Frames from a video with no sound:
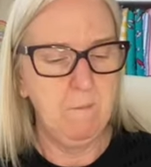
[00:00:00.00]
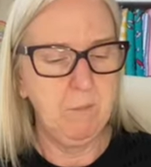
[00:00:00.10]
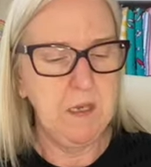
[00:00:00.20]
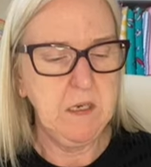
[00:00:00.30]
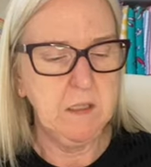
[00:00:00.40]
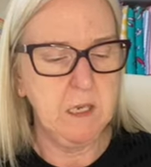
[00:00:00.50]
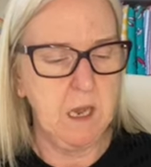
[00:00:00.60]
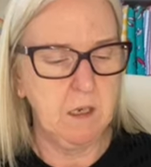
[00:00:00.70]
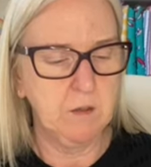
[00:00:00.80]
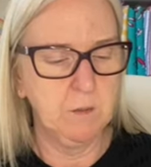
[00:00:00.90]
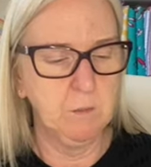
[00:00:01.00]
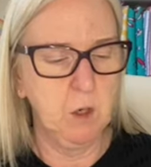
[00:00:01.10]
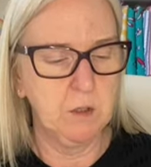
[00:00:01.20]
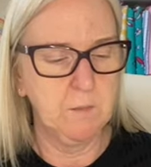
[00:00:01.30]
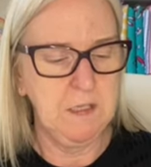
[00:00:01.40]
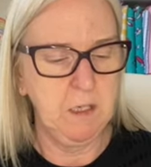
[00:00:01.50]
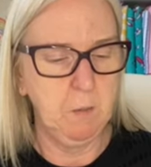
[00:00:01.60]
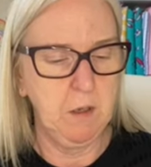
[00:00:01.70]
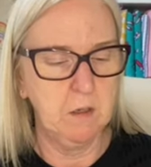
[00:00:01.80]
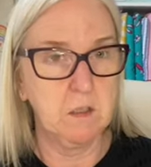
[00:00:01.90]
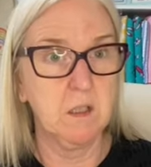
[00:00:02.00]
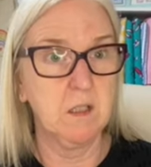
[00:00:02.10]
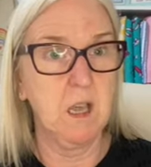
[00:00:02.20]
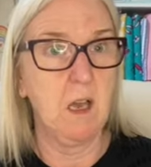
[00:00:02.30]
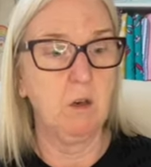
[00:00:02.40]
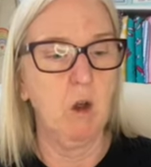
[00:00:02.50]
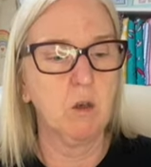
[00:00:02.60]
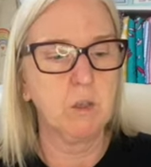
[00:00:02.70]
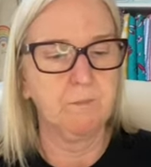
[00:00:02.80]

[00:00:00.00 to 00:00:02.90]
These are some cosmetic purses that I got,